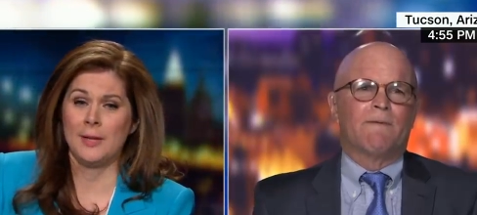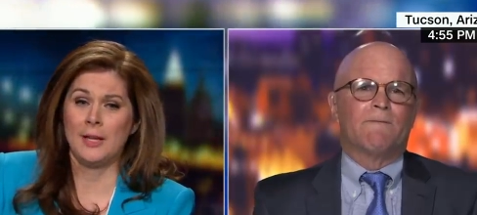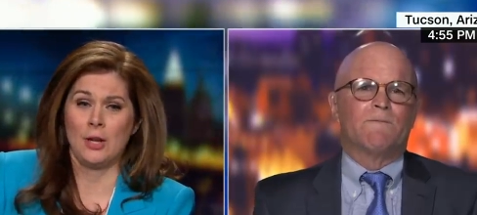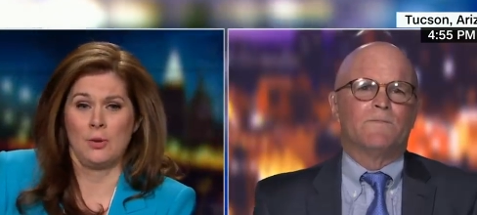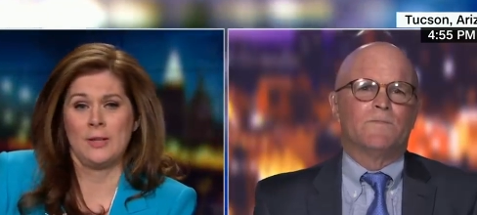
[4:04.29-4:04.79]

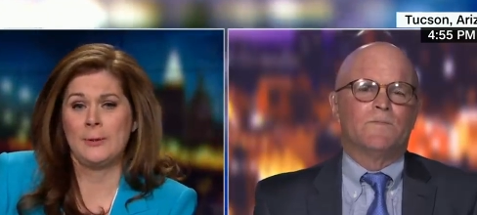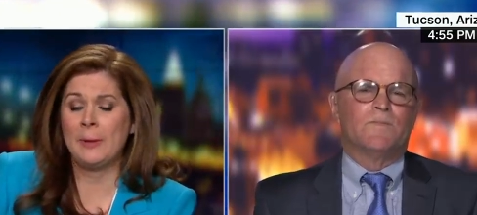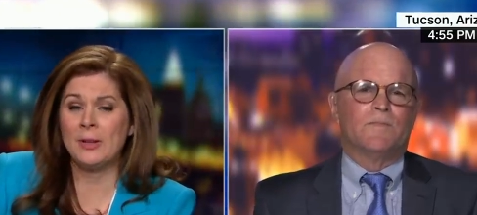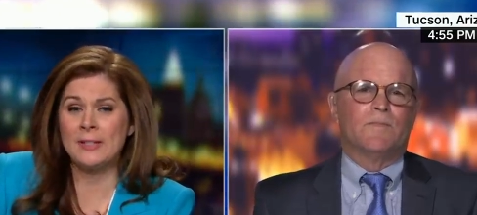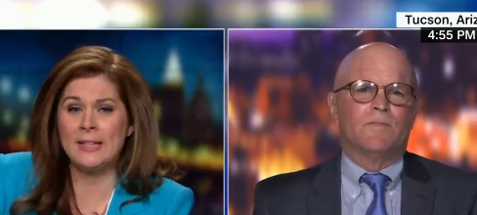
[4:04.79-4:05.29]
Speaker 1: you know,
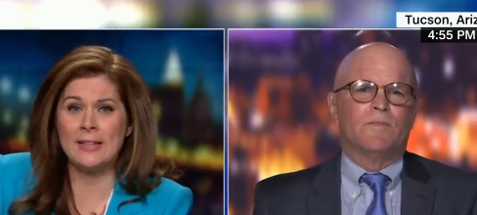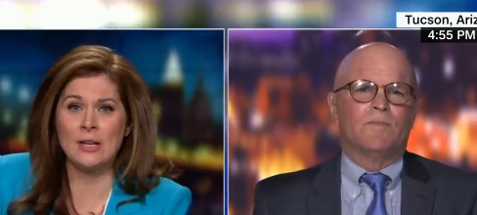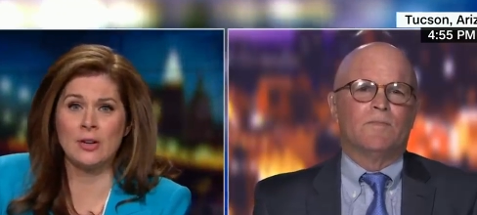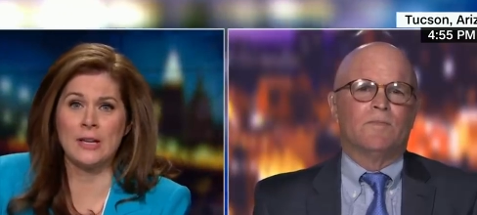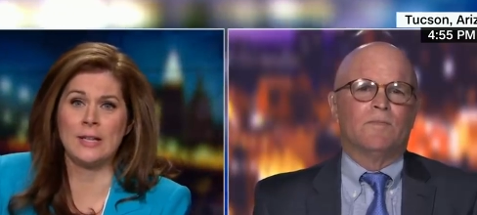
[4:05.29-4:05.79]
conspiracy
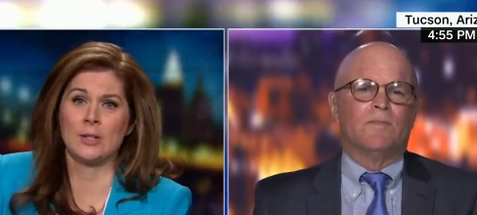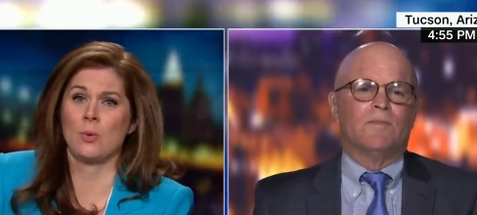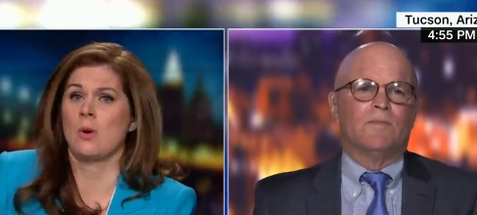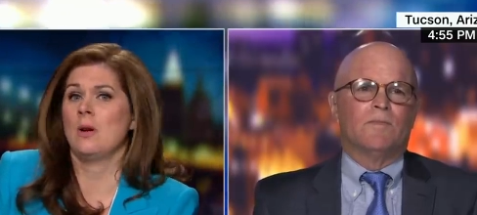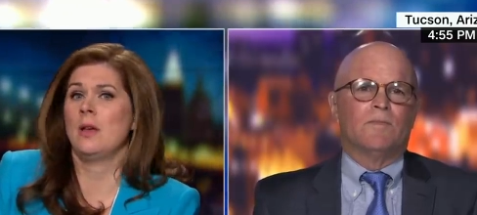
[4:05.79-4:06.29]
theories
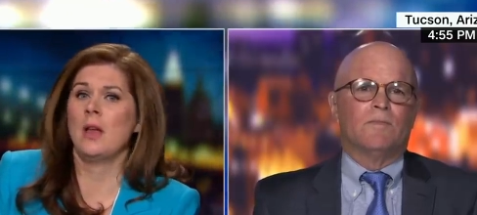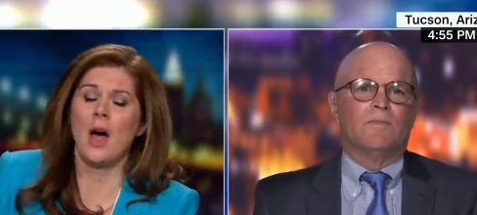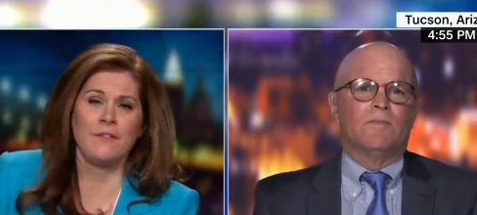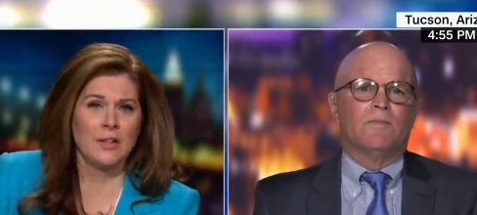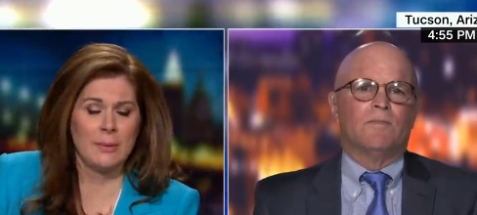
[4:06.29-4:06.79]
or
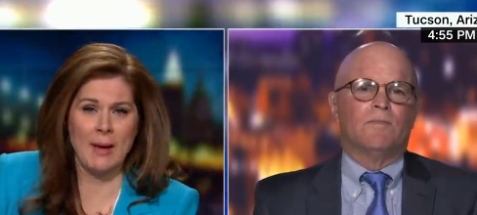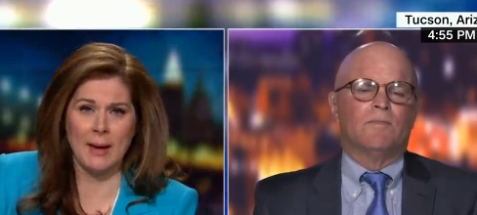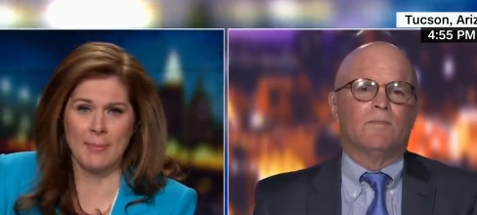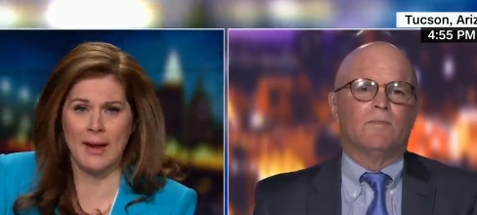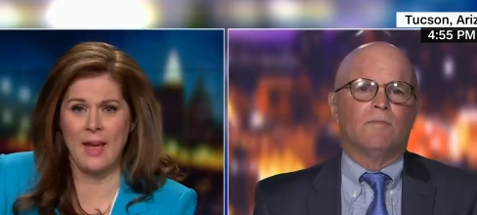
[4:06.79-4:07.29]
not fully
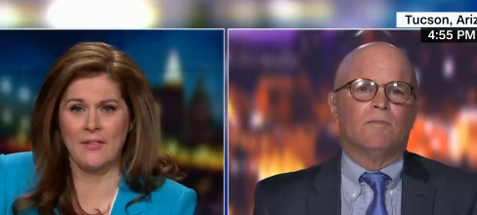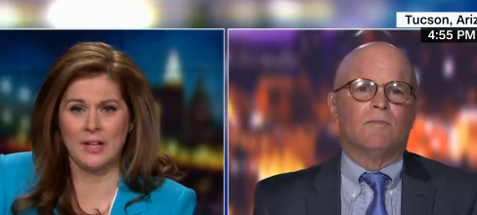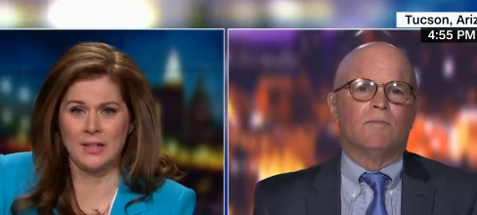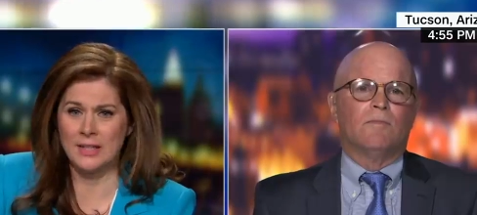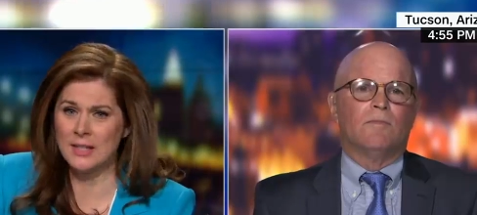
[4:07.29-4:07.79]
backed by
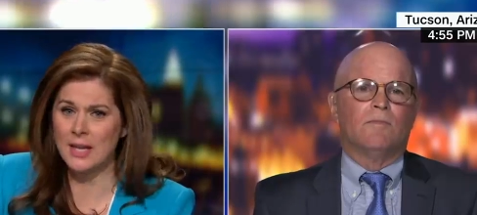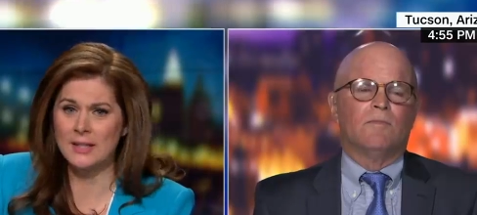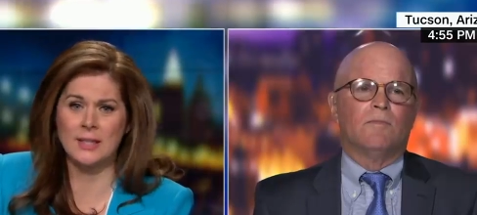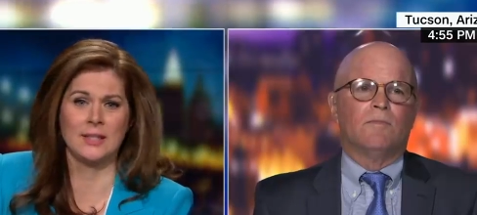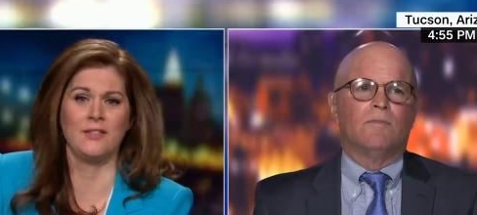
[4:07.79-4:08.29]
evidence. He does
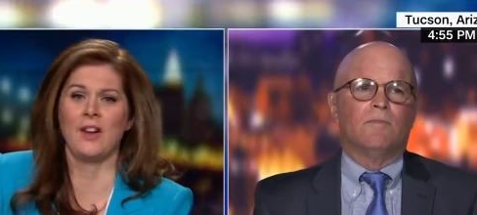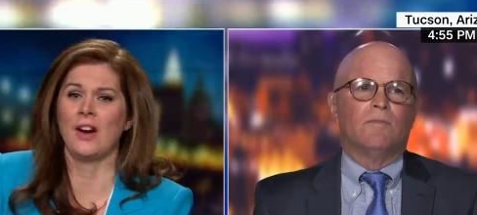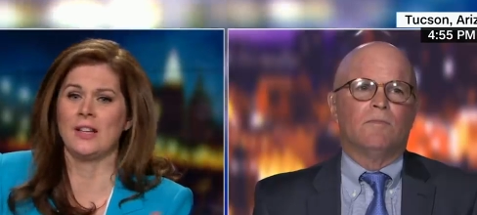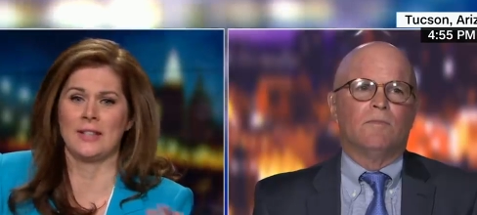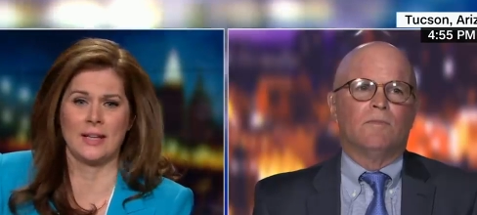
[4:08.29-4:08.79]
this in
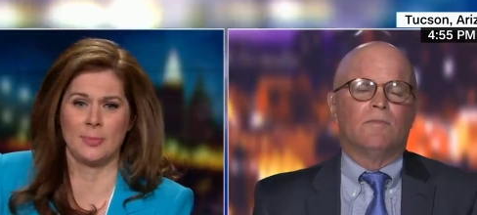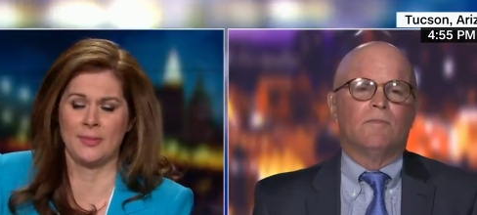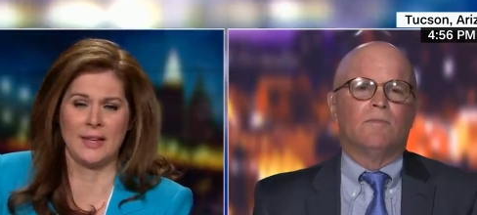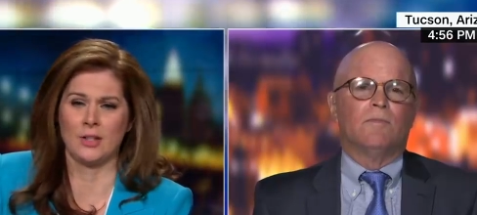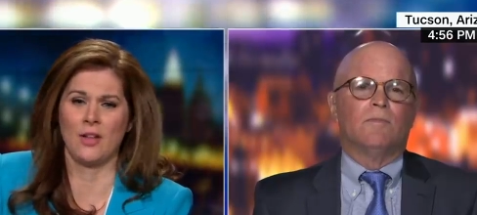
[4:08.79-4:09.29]
various ex-
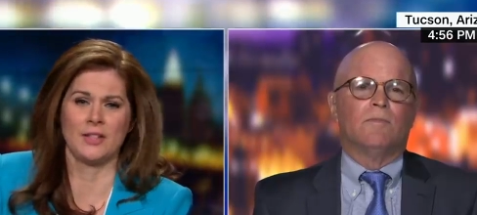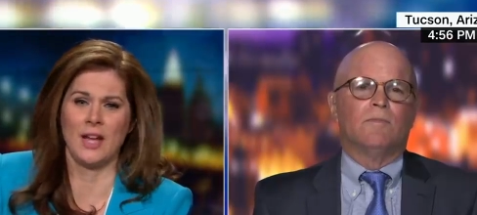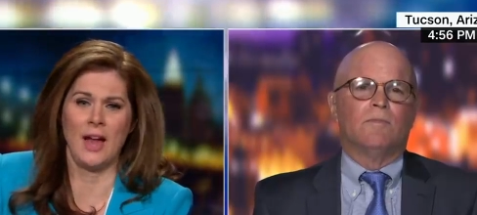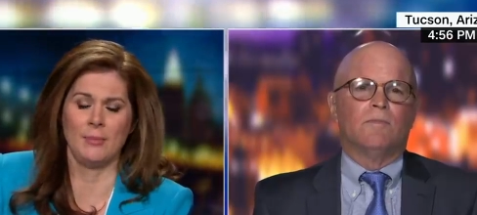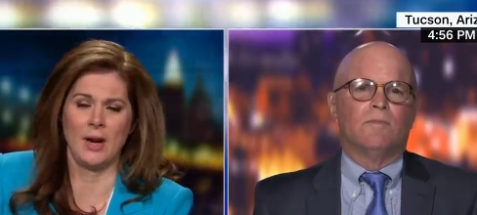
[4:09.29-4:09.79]
things all the
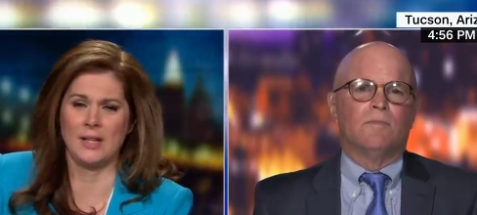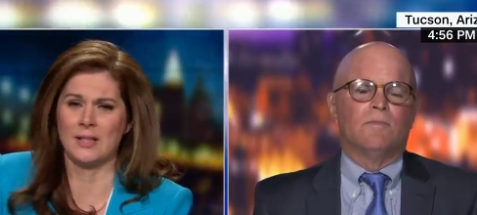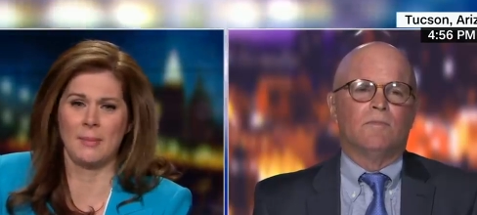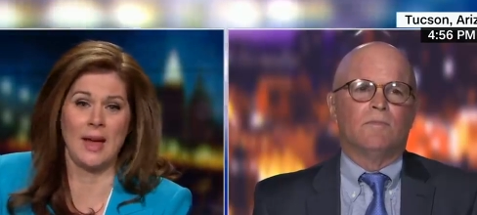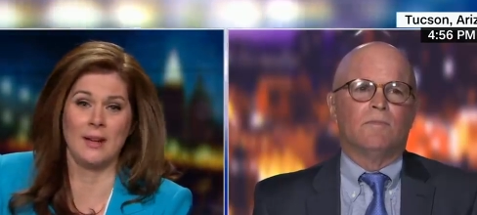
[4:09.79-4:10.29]
time, right? He's
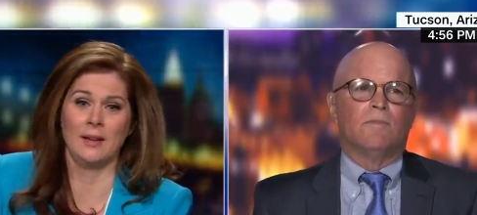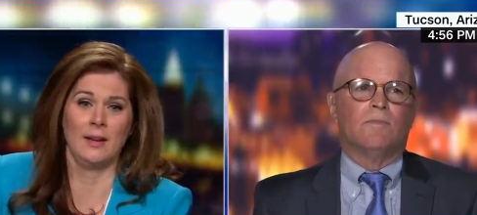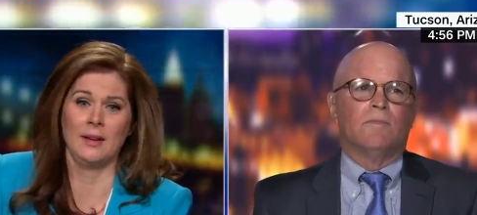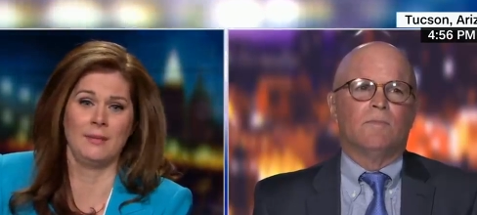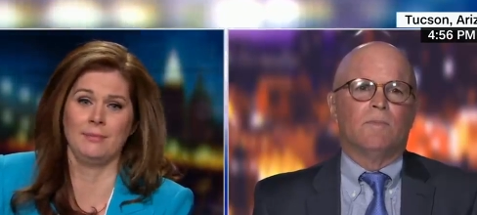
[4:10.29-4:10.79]
come out
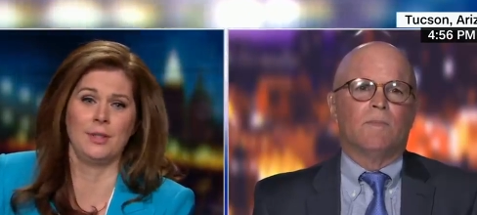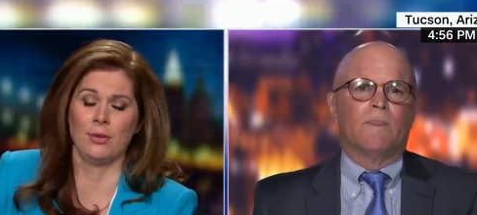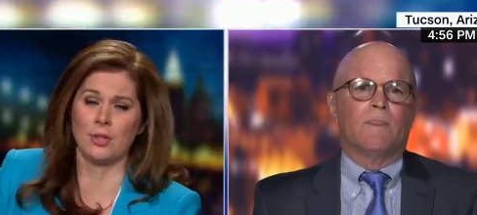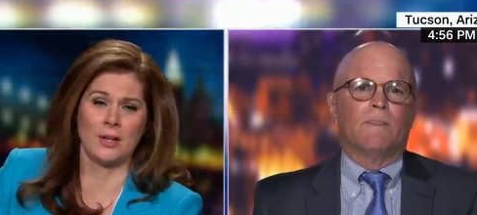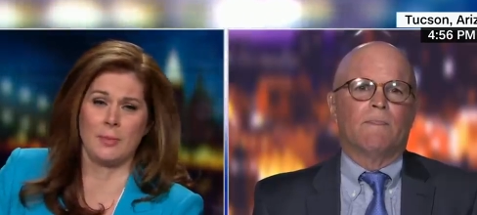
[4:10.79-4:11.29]
and, you
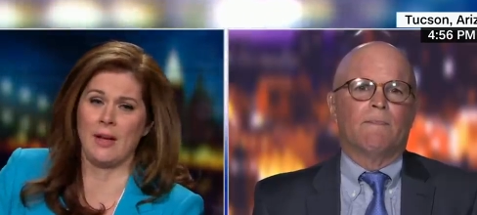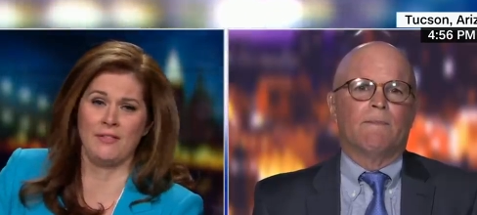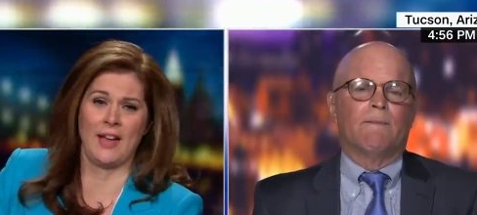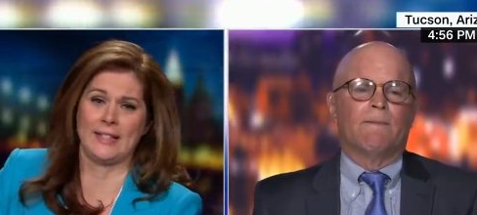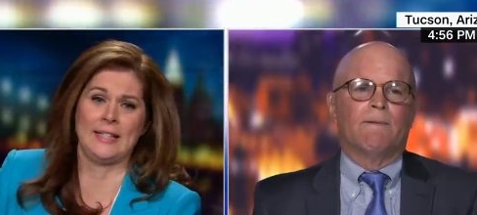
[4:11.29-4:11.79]
know, talked about
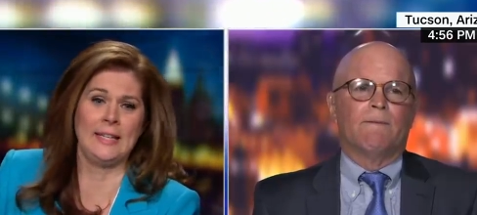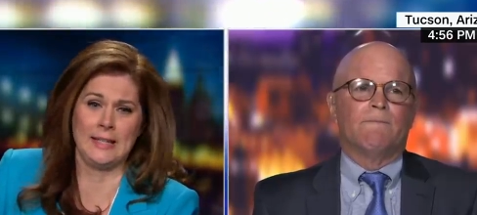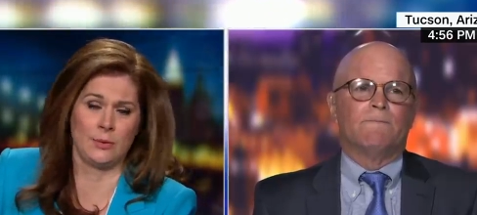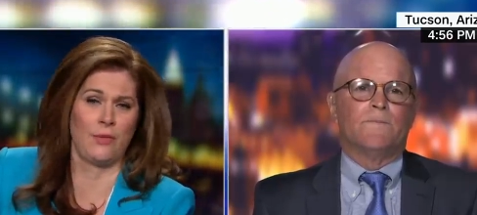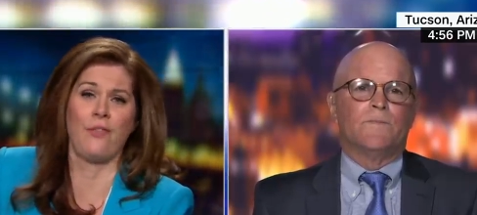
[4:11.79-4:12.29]

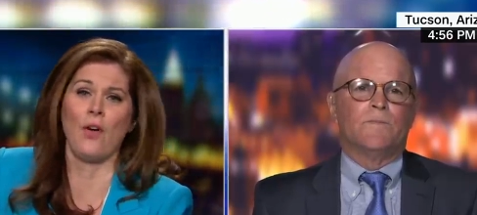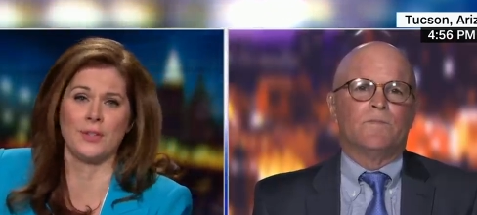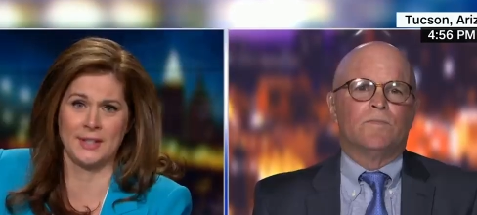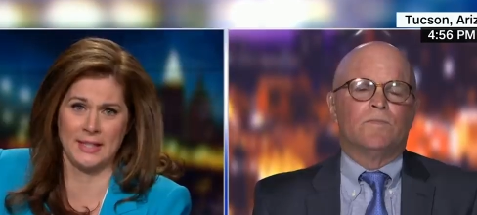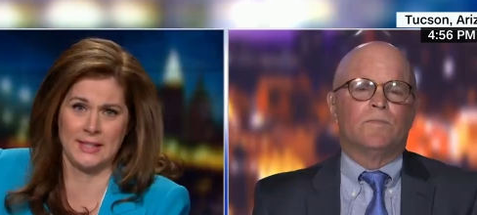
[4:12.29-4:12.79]
vaccines,
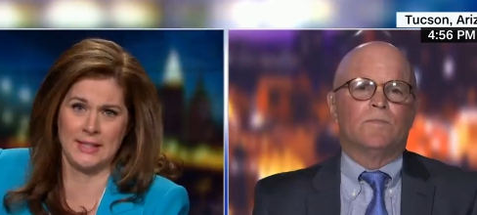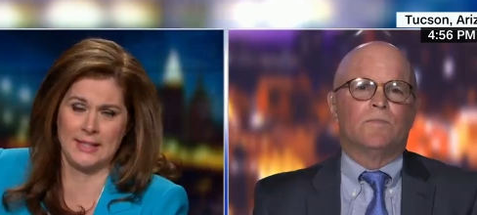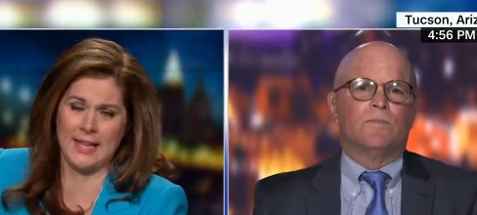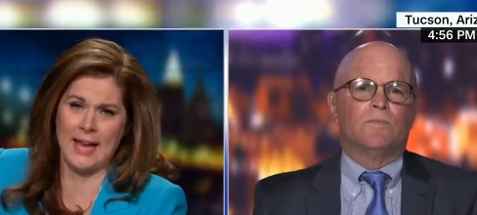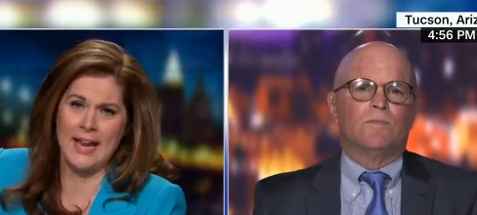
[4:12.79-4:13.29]
false things he said.